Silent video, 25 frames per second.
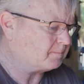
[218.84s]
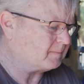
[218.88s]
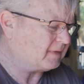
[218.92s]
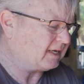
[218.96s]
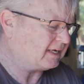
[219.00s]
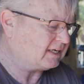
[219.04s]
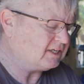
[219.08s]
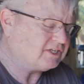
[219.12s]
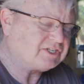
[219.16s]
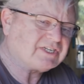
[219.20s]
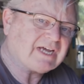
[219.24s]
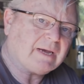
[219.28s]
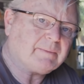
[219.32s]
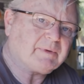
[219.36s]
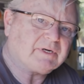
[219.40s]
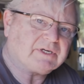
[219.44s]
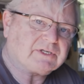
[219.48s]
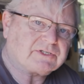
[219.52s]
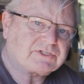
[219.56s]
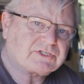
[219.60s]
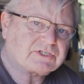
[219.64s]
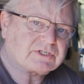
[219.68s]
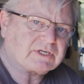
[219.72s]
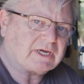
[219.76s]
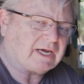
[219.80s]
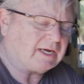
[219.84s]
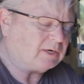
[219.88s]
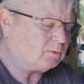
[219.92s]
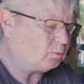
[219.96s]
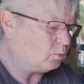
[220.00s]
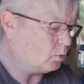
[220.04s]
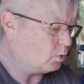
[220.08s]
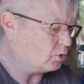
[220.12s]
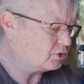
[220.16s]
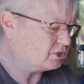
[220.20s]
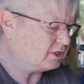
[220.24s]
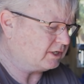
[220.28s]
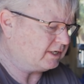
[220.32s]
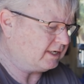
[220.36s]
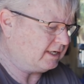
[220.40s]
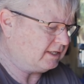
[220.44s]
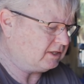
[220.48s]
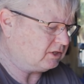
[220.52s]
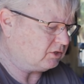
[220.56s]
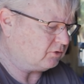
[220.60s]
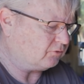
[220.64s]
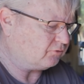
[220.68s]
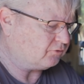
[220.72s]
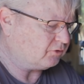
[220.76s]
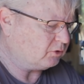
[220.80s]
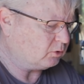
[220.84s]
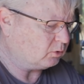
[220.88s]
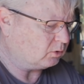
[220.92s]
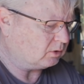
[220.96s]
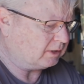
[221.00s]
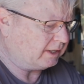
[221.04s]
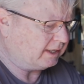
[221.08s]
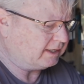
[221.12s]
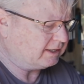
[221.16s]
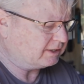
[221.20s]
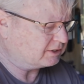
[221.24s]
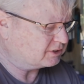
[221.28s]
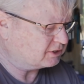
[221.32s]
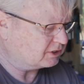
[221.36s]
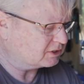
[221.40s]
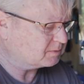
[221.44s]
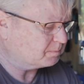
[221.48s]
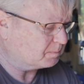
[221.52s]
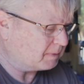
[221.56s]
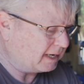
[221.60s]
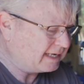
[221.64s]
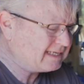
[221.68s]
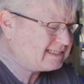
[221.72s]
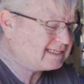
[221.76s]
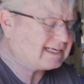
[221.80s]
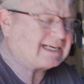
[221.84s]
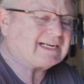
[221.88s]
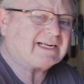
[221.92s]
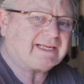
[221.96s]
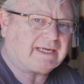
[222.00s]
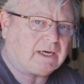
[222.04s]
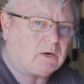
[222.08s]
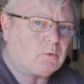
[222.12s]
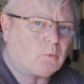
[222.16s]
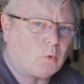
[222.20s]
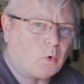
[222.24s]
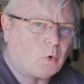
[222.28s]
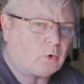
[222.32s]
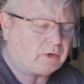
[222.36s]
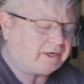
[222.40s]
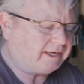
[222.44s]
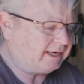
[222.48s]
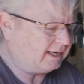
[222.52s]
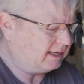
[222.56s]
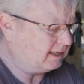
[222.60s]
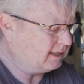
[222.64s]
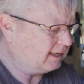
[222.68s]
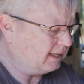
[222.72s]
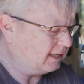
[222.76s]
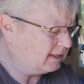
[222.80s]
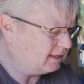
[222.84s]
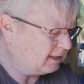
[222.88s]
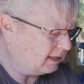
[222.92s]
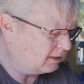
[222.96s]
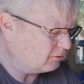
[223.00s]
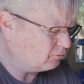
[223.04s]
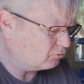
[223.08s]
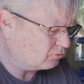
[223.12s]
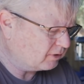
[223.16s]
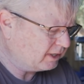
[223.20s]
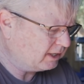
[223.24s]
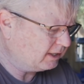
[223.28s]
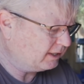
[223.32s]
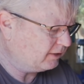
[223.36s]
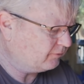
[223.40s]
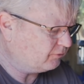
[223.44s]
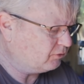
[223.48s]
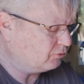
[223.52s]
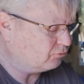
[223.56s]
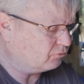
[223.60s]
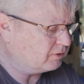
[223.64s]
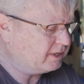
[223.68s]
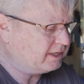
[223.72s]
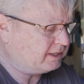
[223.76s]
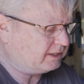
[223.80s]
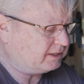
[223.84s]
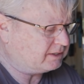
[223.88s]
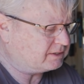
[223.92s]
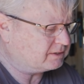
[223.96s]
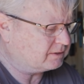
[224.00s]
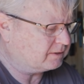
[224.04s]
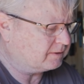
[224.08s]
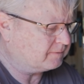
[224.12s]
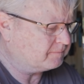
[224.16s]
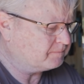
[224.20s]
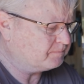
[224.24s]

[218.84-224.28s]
contaminants and water in the fuel, and it's just basically a warning. And really, if you read it,